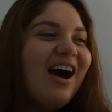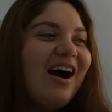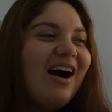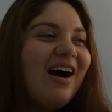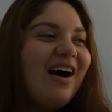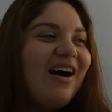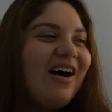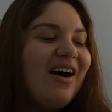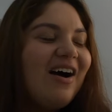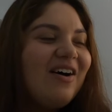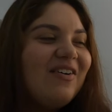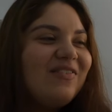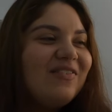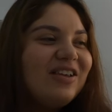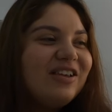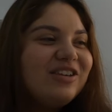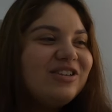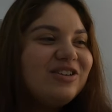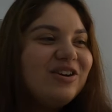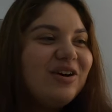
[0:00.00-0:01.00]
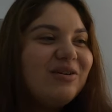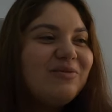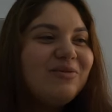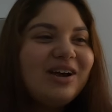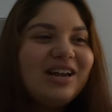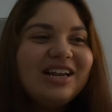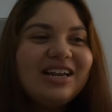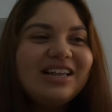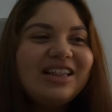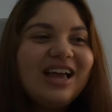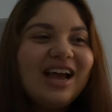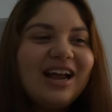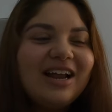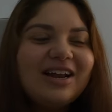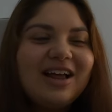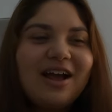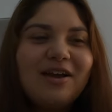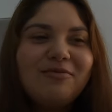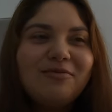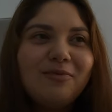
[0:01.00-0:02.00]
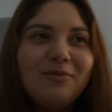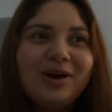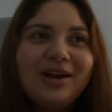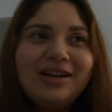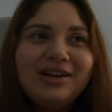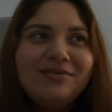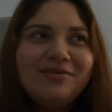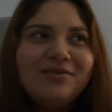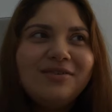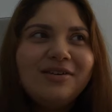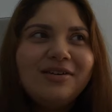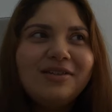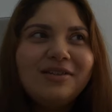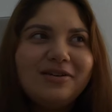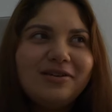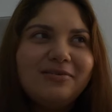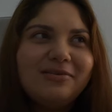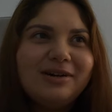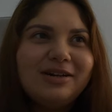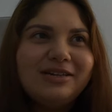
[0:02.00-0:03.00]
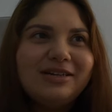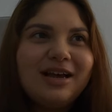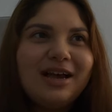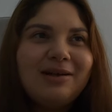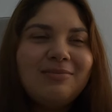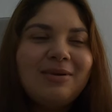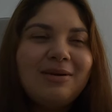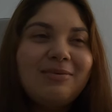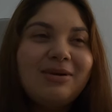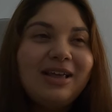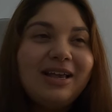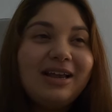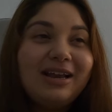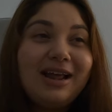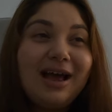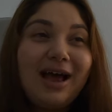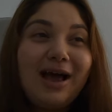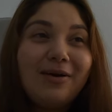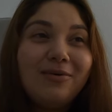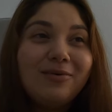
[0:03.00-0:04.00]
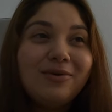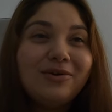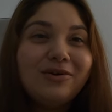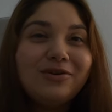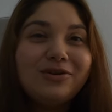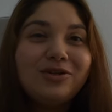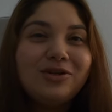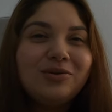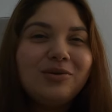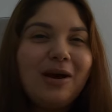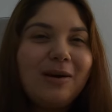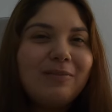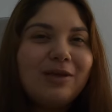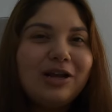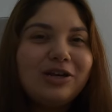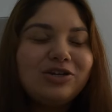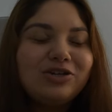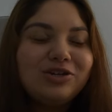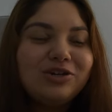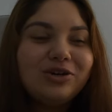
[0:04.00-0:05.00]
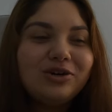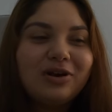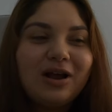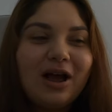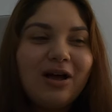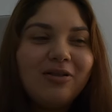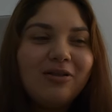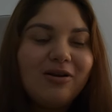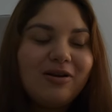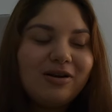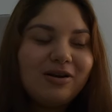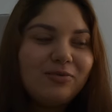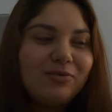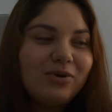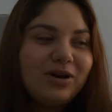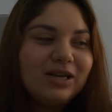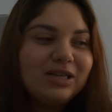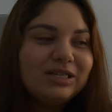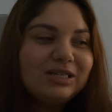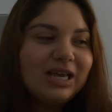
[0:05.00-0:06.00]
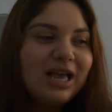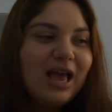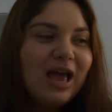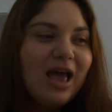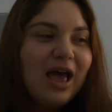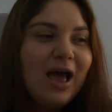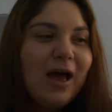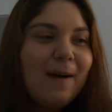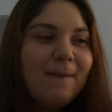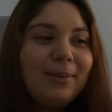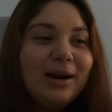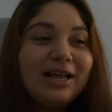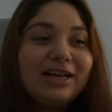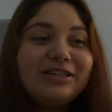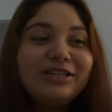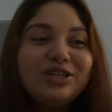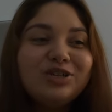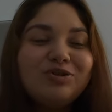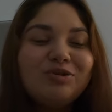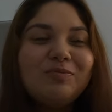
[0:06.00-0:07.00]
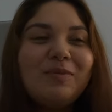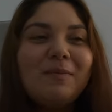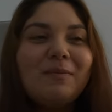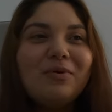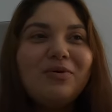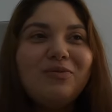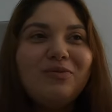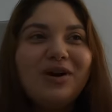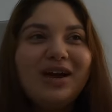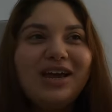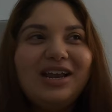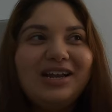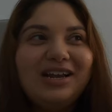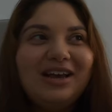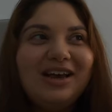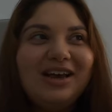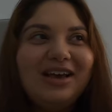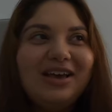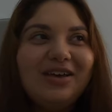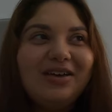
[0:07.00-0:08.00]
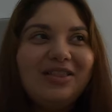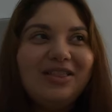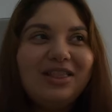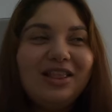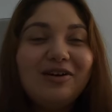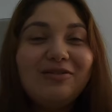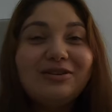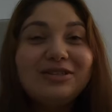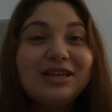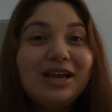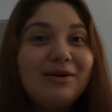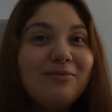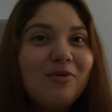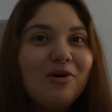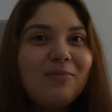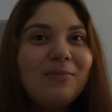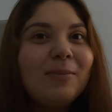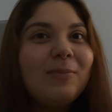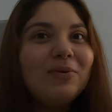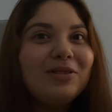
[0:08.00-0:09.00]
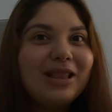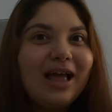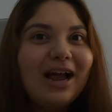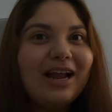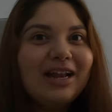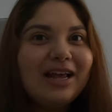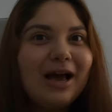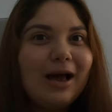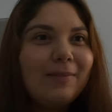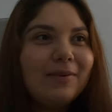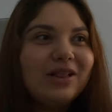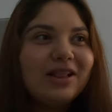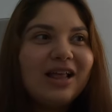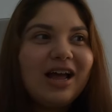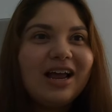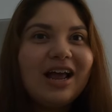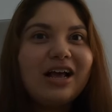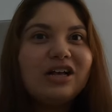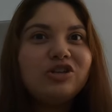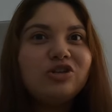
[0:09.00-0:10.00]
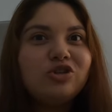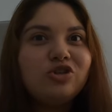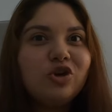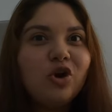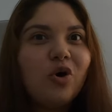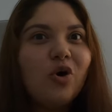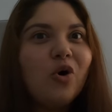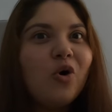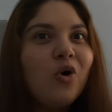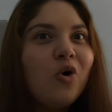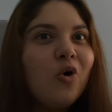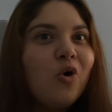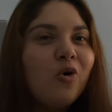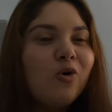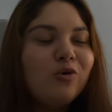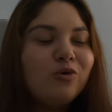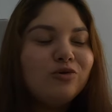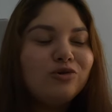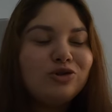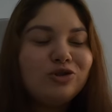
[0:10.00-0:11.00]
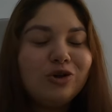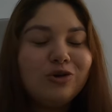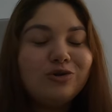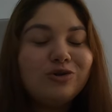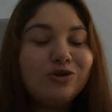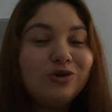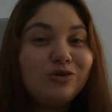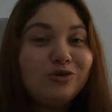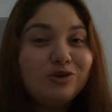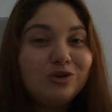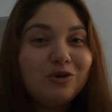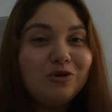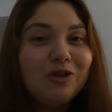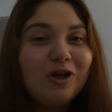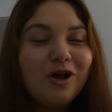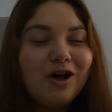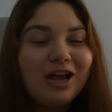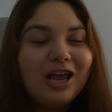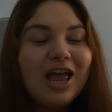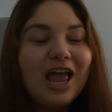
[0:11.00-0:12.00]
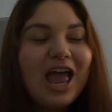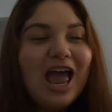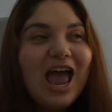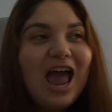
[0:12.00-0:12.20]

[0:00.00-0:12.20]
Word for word: Um, so I'm waiting in line. I waited for a little bit of time, maybe like an hour or two. I'm not sure how long it was. But I just remember when there was like more people lining up and the line got so, so, so, so long.